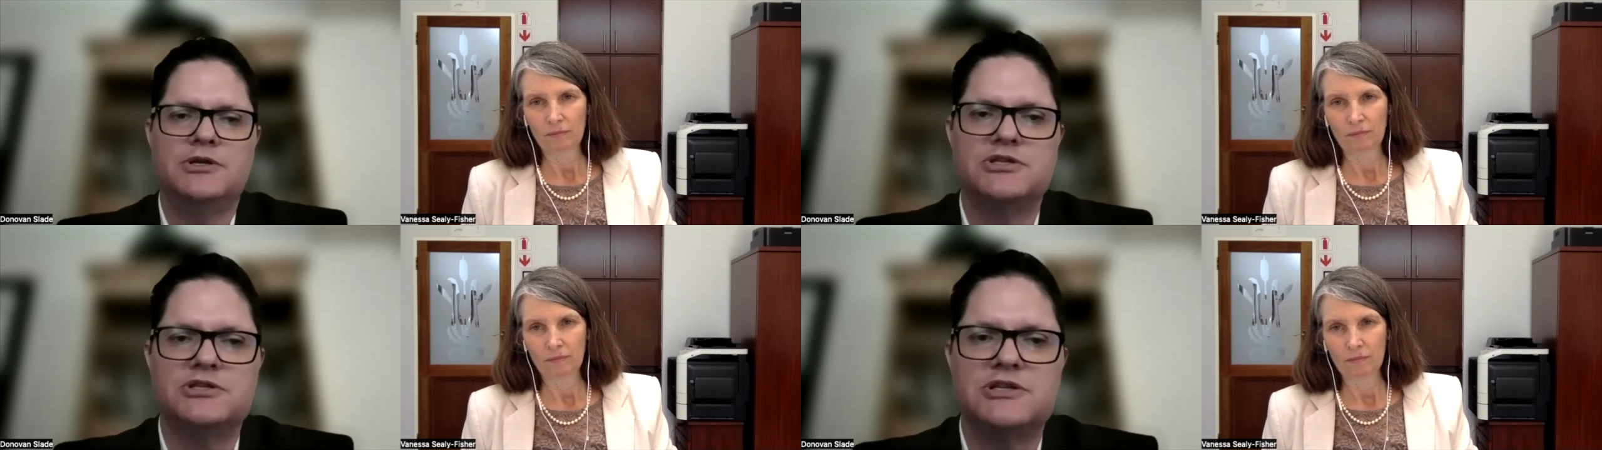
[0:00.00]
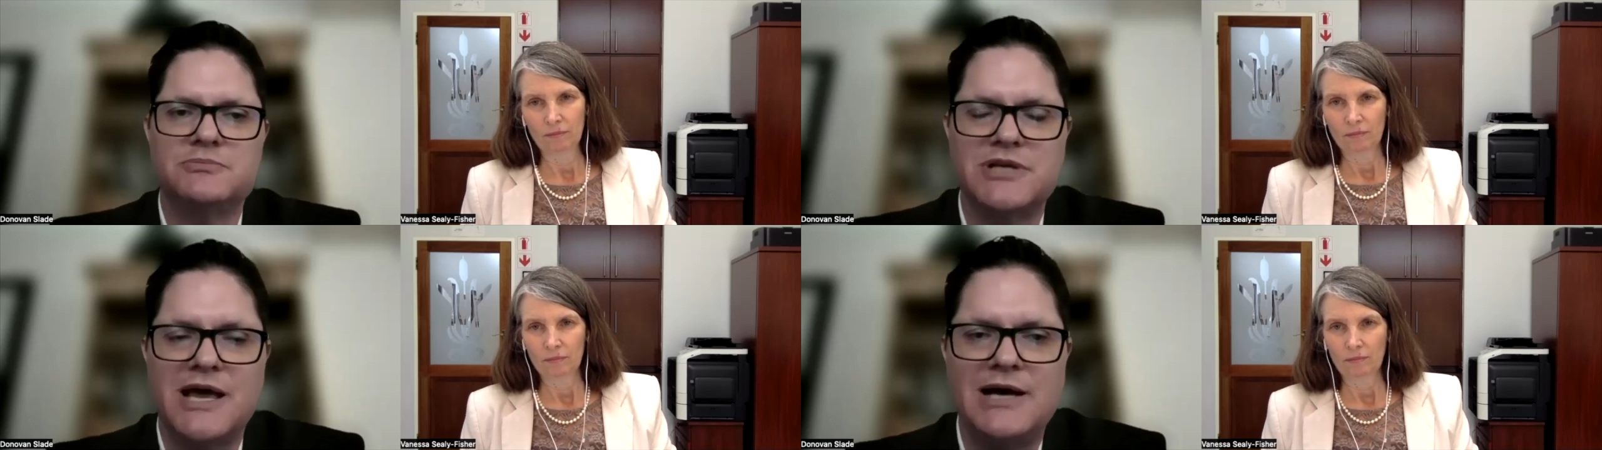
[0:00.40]

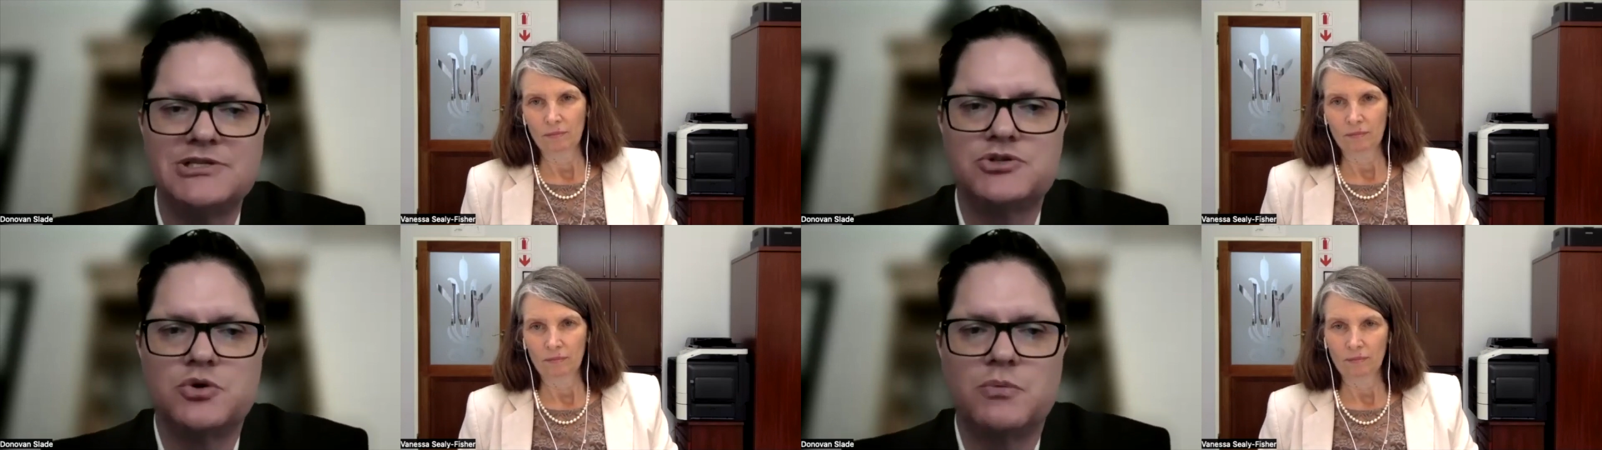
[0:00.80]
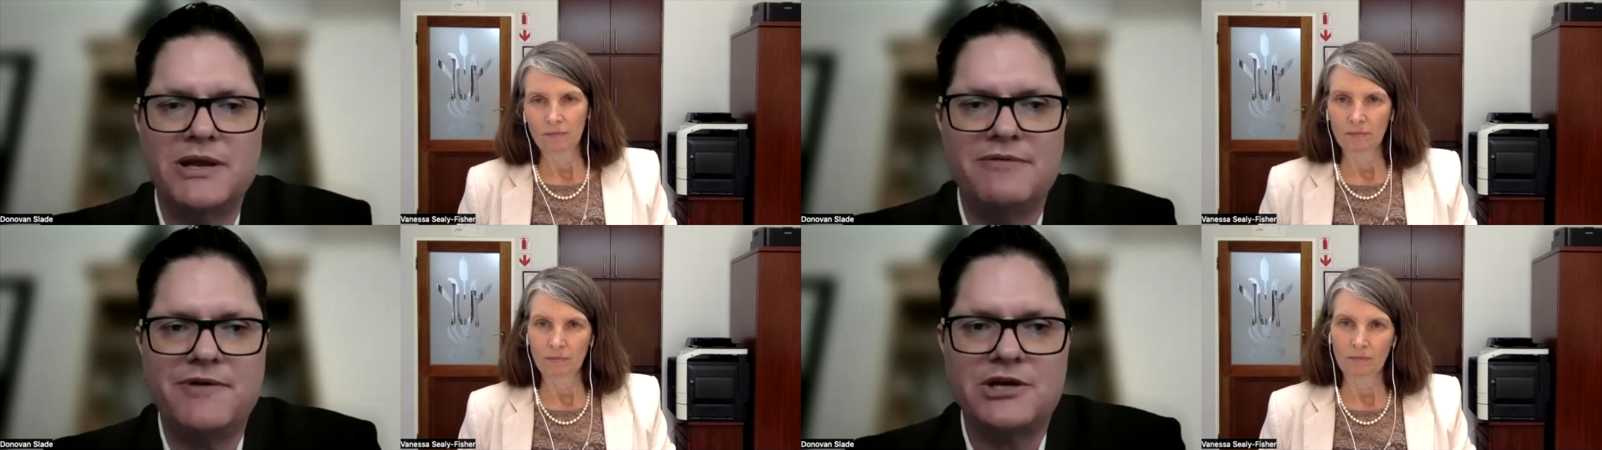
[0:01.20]
Speaker 1: systems houses or
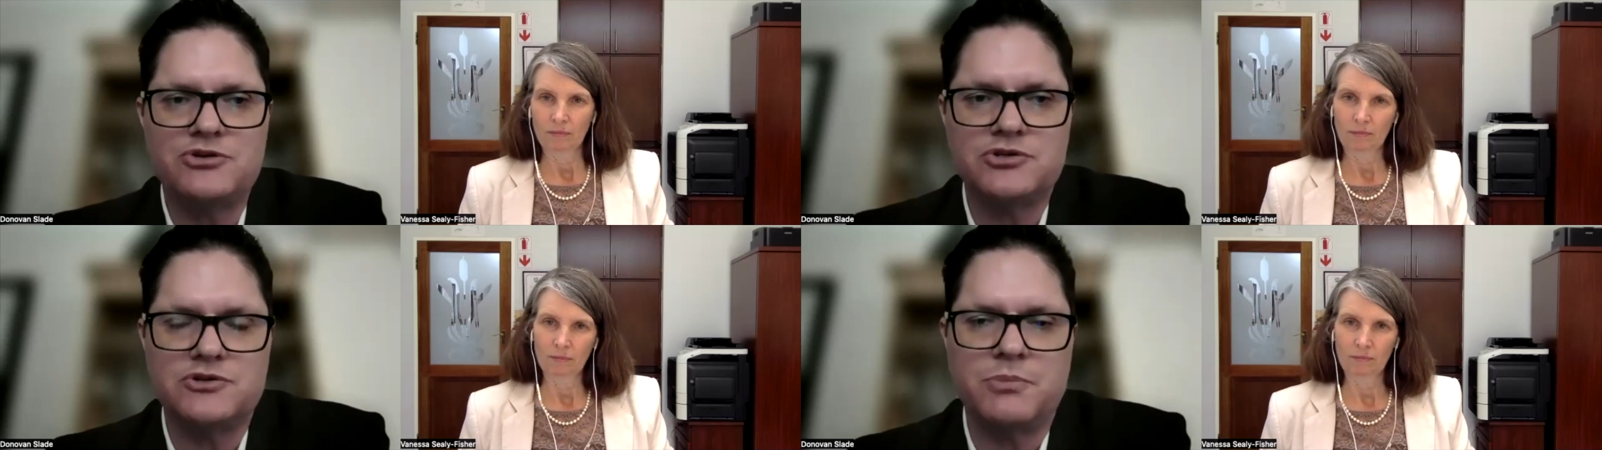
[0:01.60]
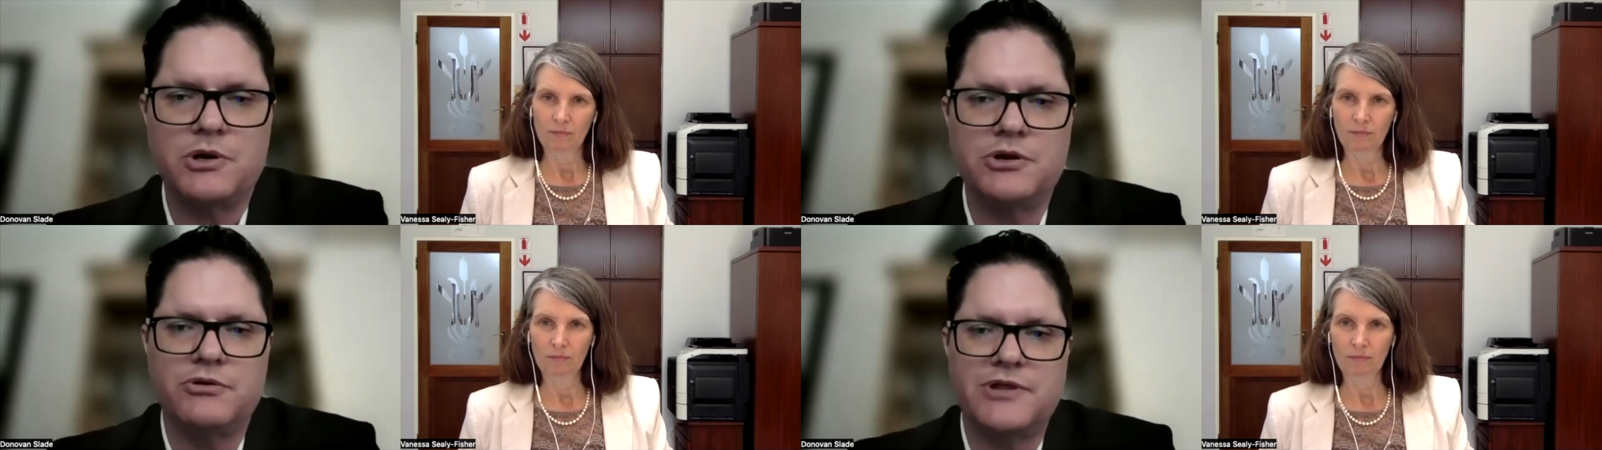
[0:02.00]
manufacturers of
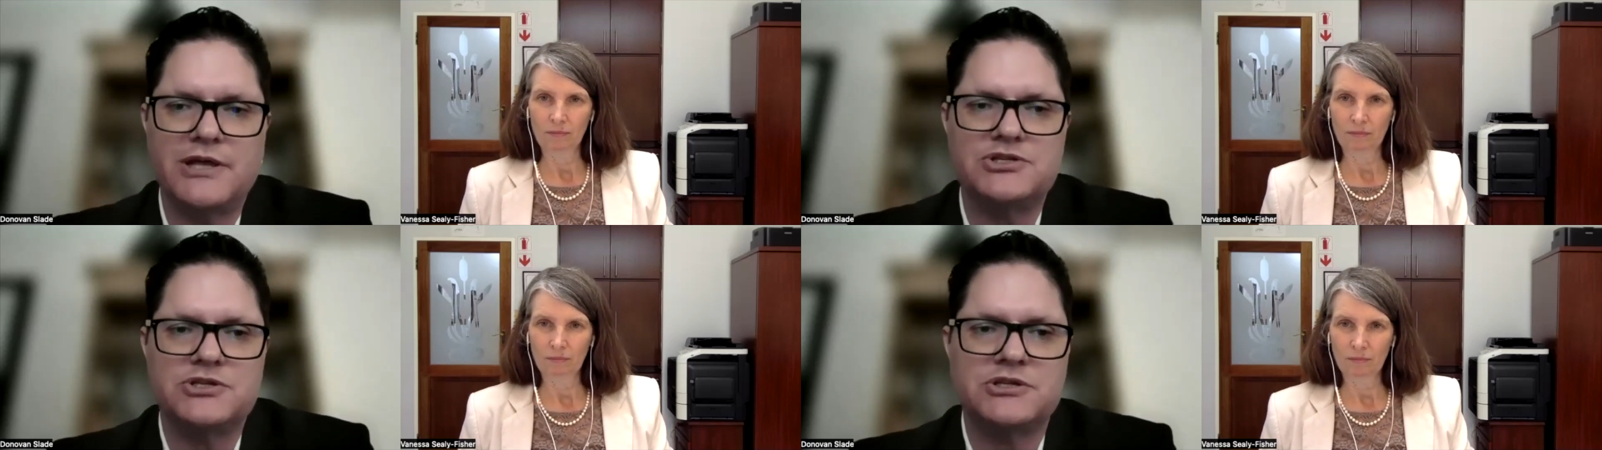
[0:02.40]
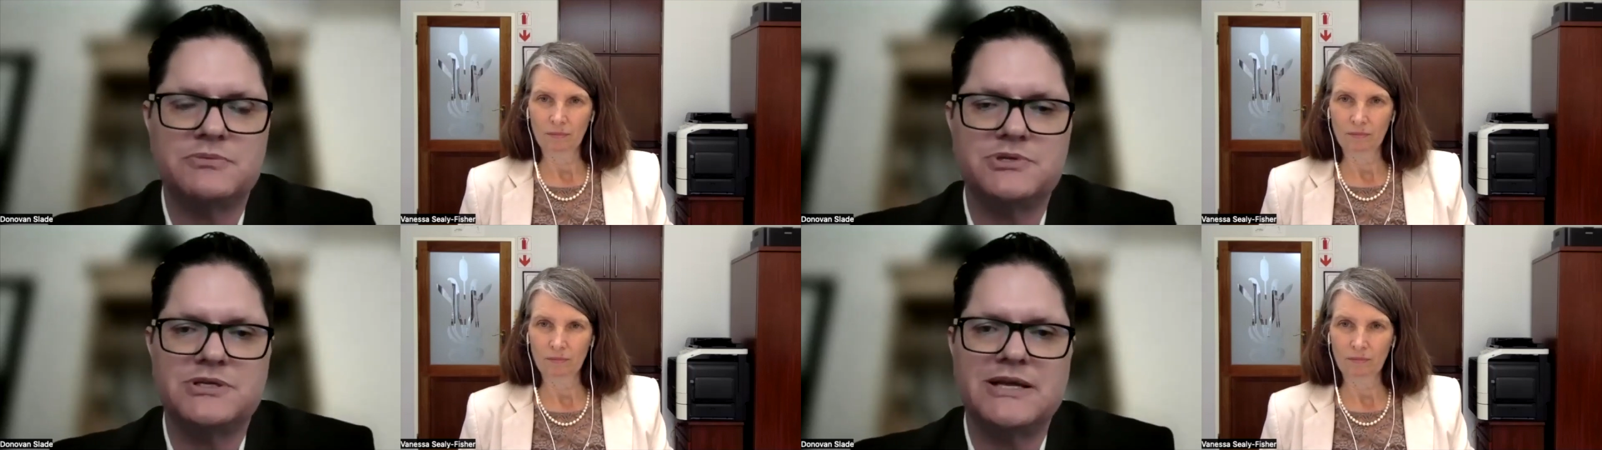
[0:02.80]
polyurethane
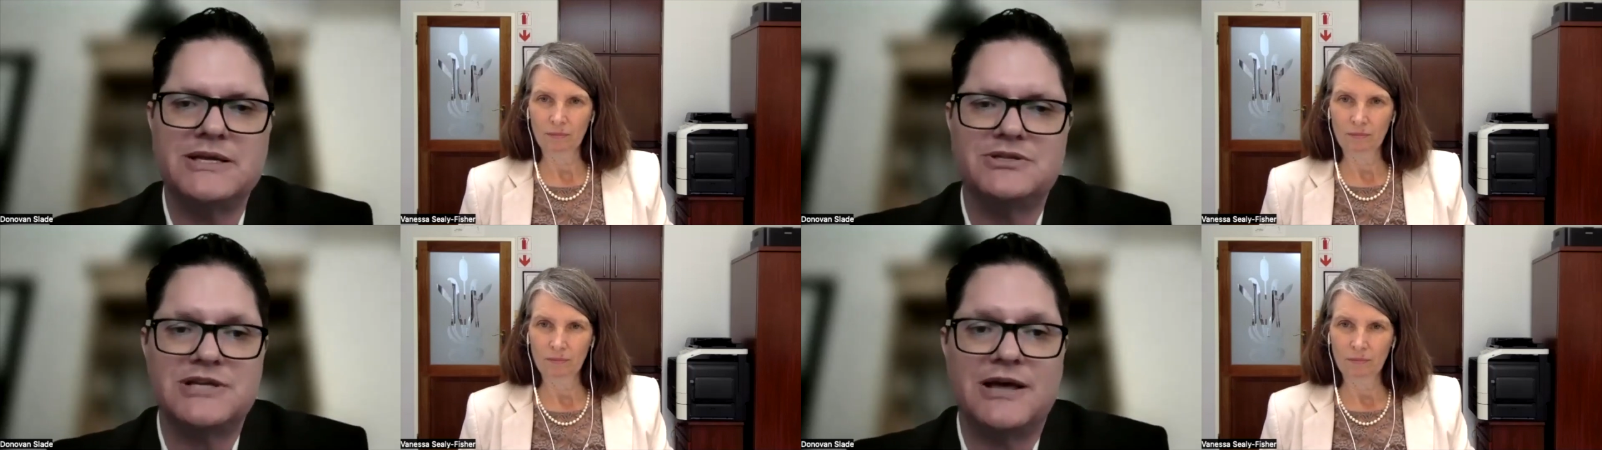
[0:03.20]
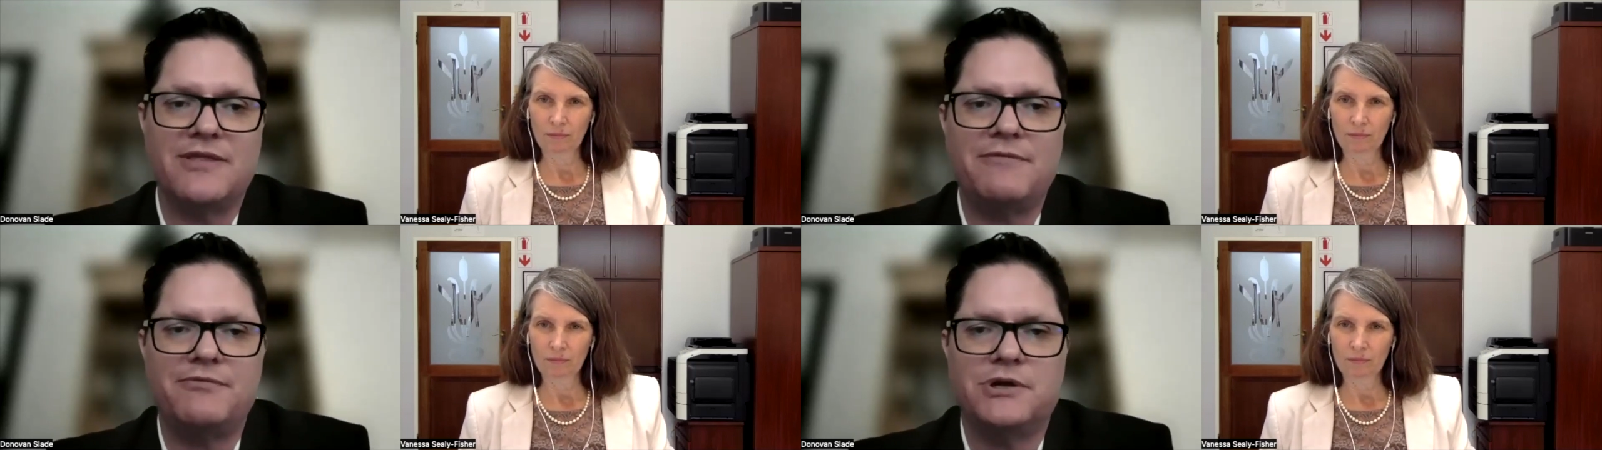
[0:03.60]
systems in
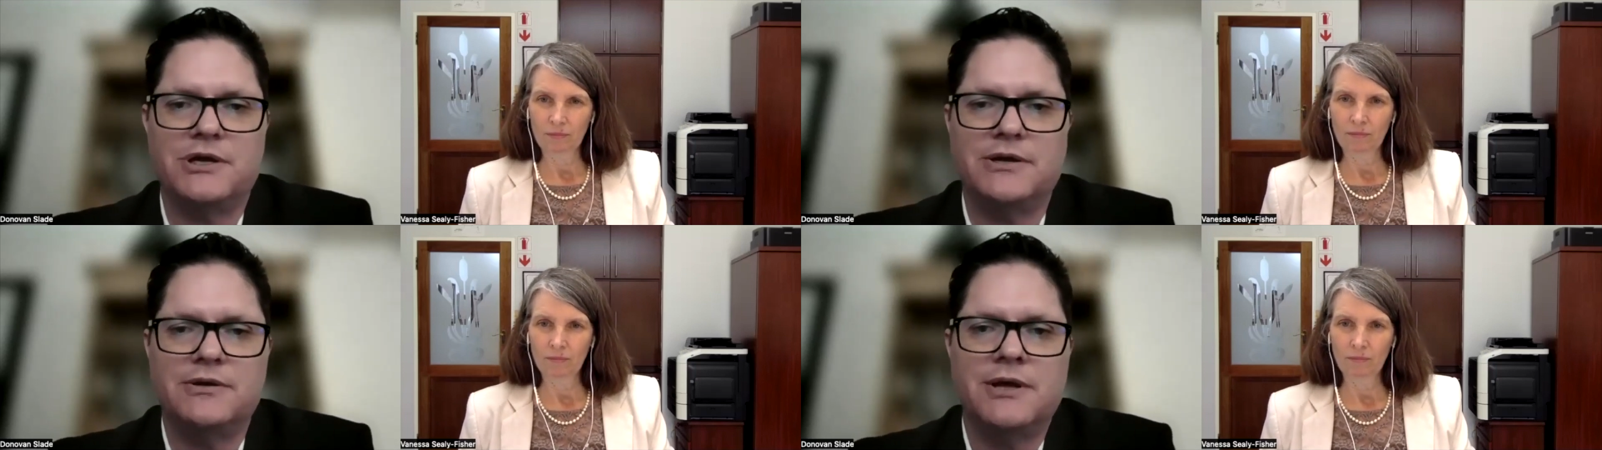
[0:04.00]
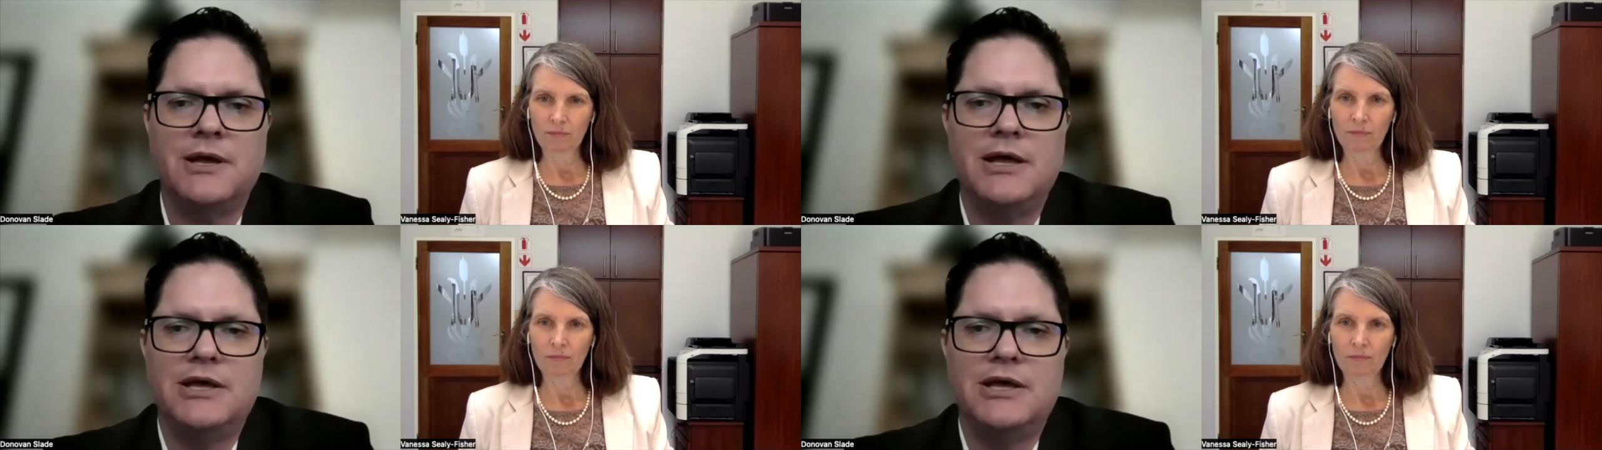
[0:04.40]
South Africa,